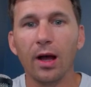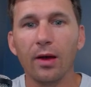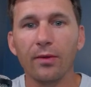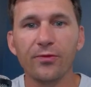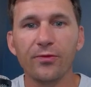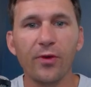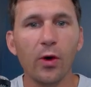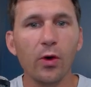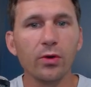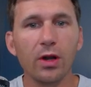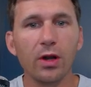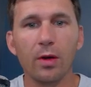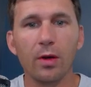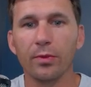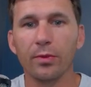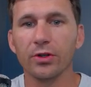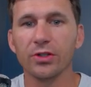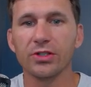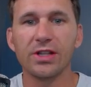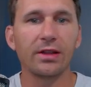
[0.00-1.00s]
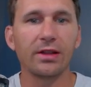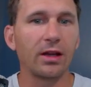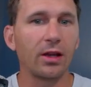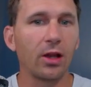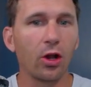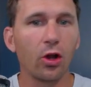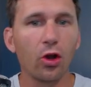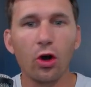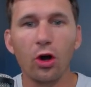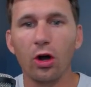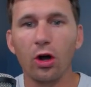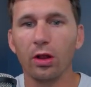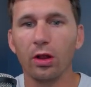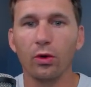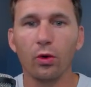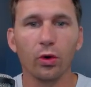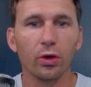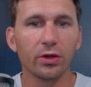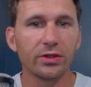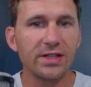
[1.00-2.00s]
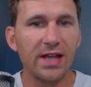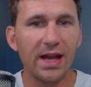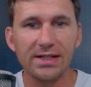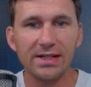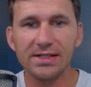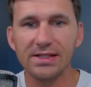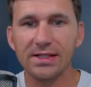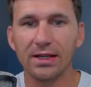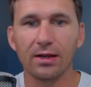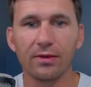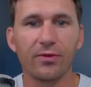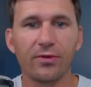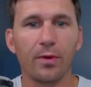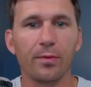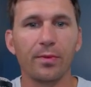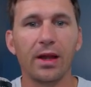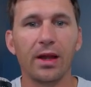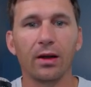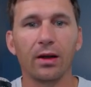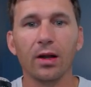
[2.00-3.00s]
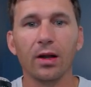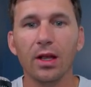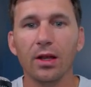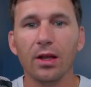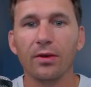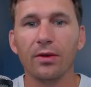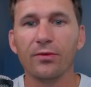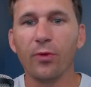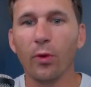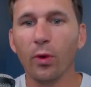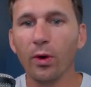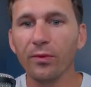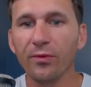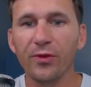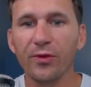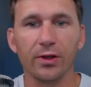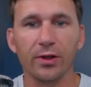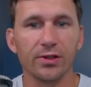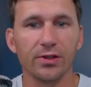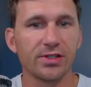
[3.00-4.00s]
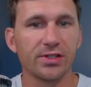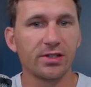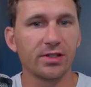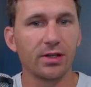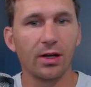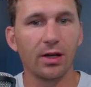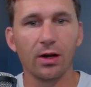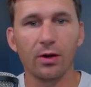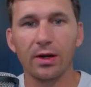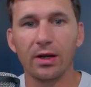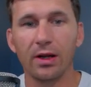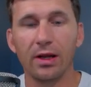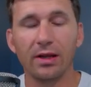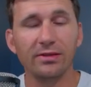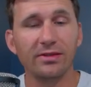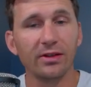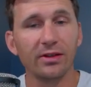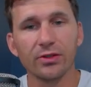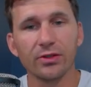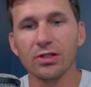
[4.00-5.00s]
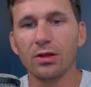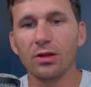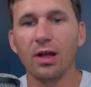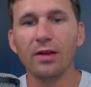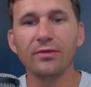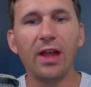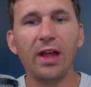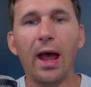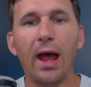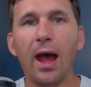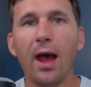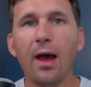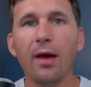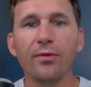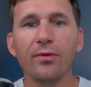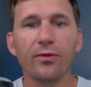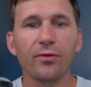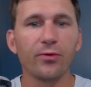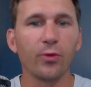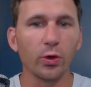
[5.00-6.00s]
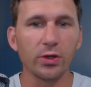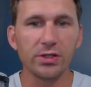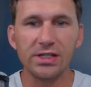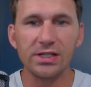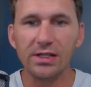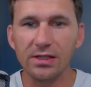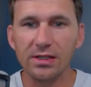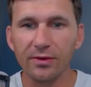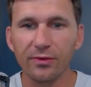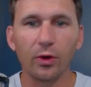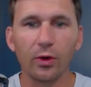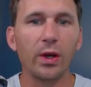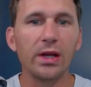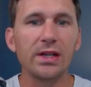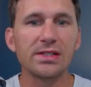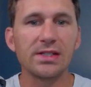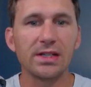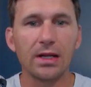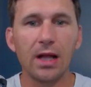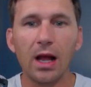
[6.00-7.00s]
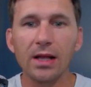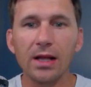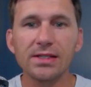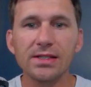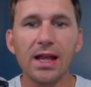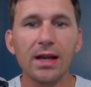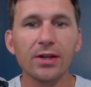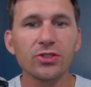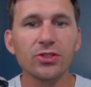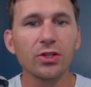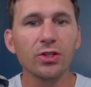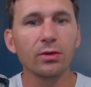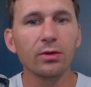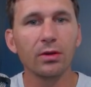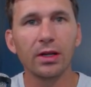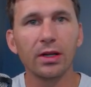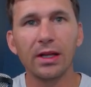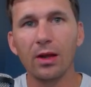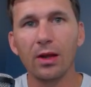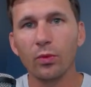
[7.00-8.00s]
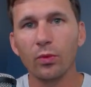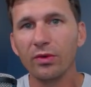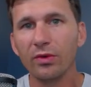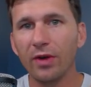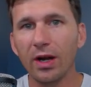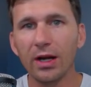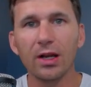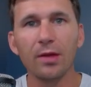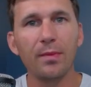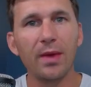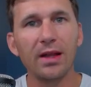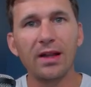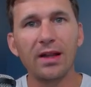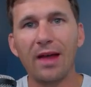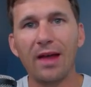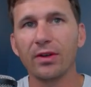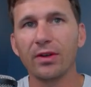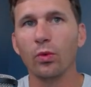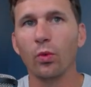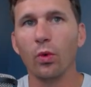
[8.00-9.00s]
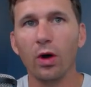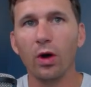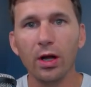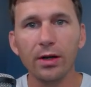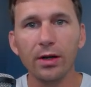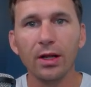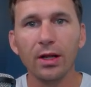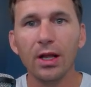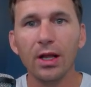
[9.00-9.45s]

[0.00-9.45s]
Phone numbers that they could call or texting from there. Form fills, and dealers love to have 14 different ways to contact you. Again, we recommend having one.